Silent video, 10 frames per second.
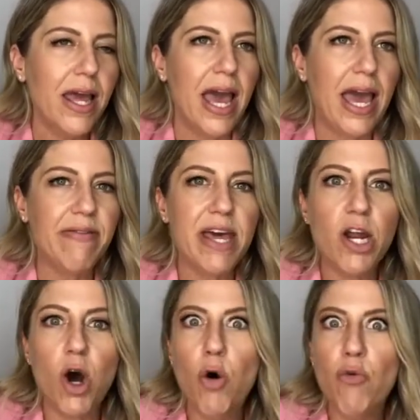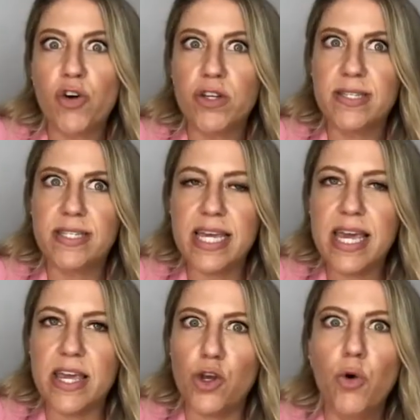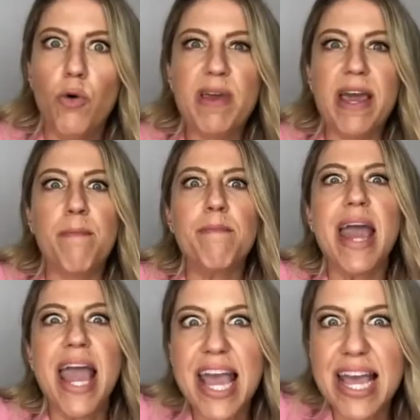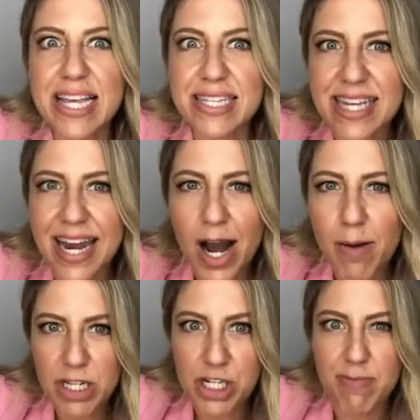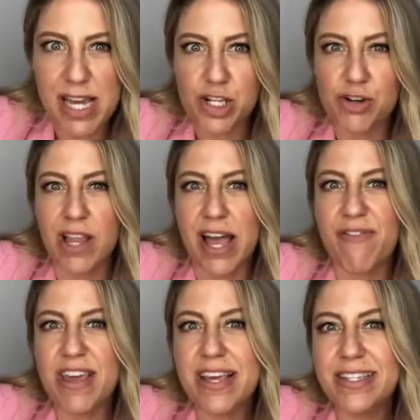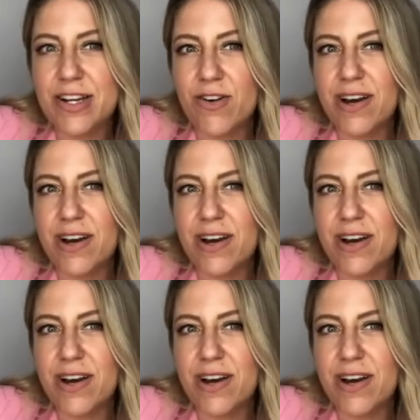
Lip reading: and then oversee? You will be amazed at how much it makes your life easier.